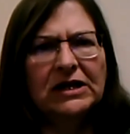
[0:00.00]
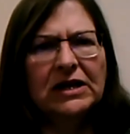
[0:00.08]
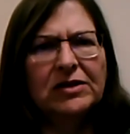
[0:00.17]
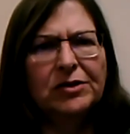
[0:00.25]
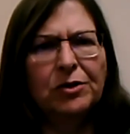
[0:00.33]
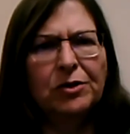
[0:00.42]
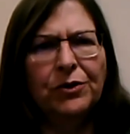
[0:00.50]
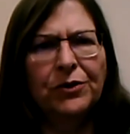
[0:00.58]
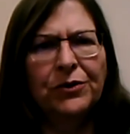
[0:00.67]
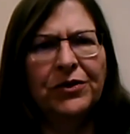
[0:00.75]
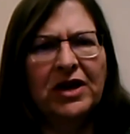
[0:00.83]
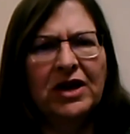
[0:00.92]
doesn't
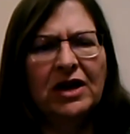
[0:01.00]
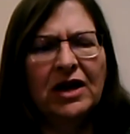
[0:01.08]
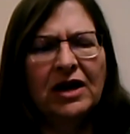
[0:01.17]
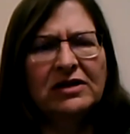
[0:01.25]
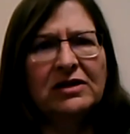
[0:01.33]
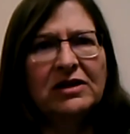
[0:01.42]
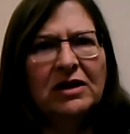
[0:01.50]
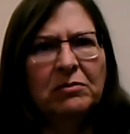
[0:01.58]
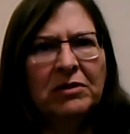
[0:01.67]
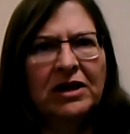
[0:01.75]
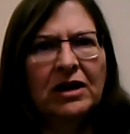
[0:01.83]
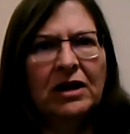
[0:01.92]
hold the
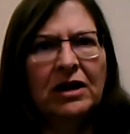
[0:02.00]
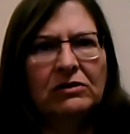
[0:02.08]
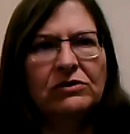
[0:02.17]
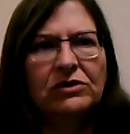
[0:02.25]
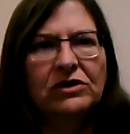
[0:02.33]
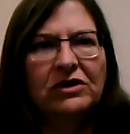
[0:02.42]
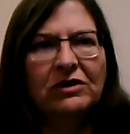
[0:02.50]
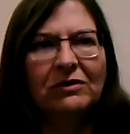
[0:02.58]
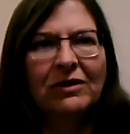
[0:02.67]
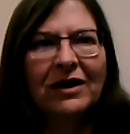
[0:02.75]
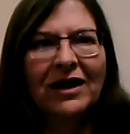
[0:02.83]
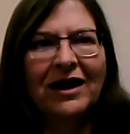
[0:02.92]
stigma that it used to.
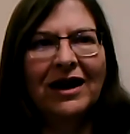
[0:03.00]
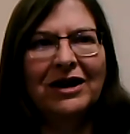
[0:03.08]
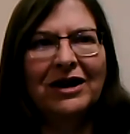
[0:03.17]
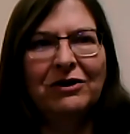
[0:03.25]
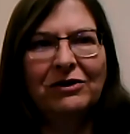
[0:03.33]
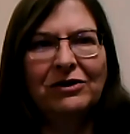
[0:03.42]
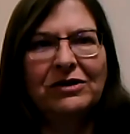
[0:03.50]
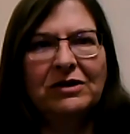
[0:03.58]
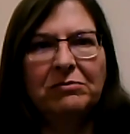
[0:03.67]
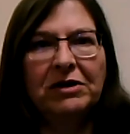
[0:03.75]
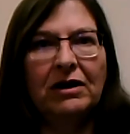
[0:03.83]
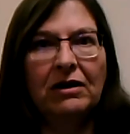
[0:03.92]
I know it used to
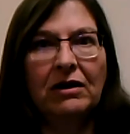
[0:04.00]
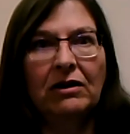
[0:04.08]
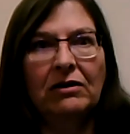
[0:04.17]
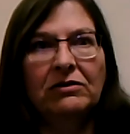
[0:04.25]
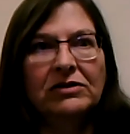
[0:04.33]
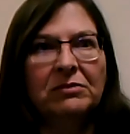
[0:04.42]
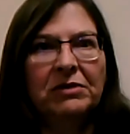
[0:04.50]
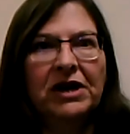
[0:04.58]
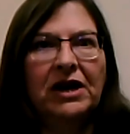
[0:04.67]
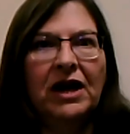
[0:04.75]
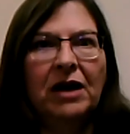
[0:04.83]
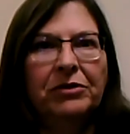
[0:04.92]
be, oh,
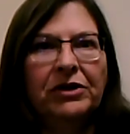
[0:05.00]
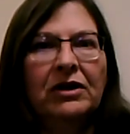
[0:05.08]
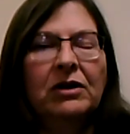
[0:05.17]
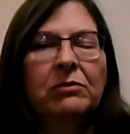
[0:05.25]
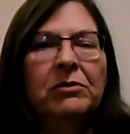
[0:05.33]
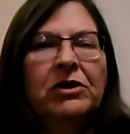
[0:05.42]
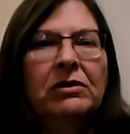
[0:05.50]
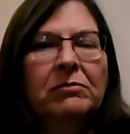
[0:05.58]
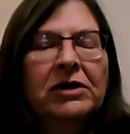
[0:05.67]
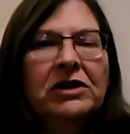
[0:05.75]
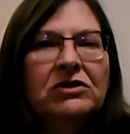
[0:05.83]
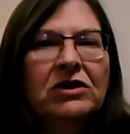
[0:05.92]
somebody got put on an
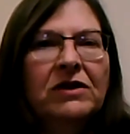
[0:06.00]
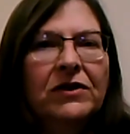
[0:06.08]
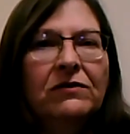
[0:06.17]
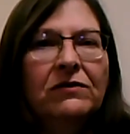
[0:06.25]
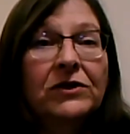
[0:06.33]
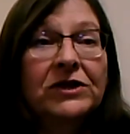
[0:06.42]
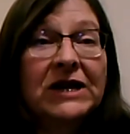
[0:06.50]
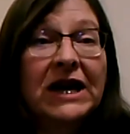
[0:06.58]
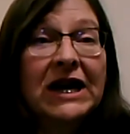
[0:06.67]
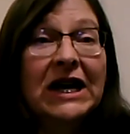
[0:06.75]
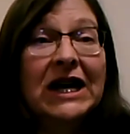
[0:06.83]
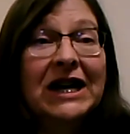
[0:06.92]
administrative
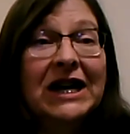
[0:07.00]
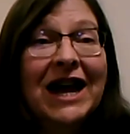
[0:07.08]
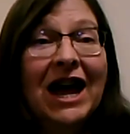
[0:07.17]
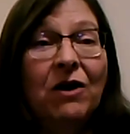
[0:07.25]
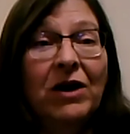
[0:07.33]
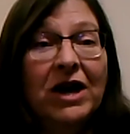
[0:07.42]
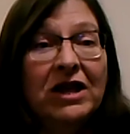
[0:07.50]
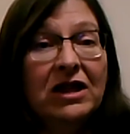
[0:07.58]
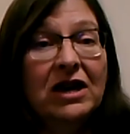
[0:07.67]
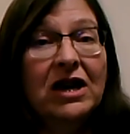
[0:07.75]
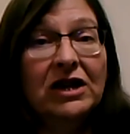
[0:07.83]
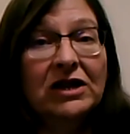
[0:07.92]
oversight. Now I
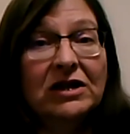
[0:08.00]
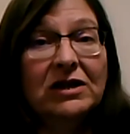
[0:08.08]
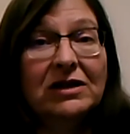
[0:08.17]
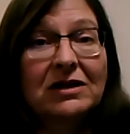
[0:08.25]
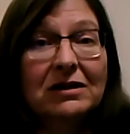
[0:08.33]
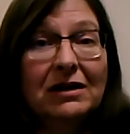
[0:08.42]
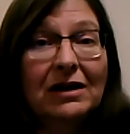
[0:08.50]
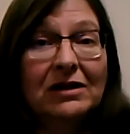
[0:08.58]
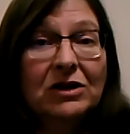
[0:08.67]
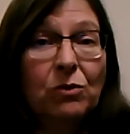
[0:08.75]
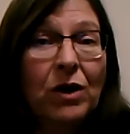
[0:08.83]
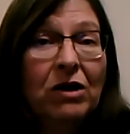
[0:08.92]
think
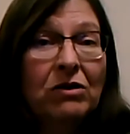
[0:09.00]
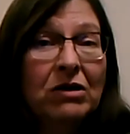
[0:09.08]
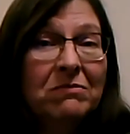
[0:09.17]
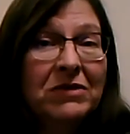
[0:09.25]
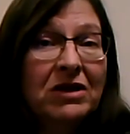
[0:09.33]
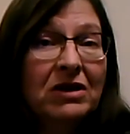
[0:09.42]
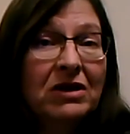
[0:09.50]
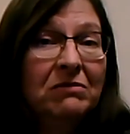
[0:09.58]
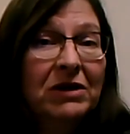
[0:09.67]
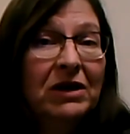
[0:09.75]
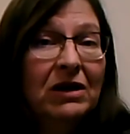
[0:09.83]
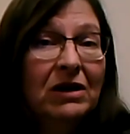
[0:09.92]
it's a welcome thing
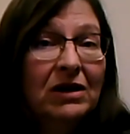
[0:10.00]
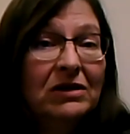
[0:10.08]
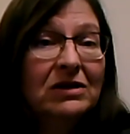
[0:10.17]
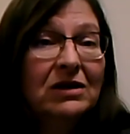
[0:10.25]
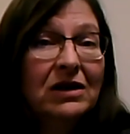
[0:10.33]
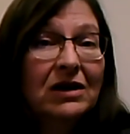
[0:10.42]
because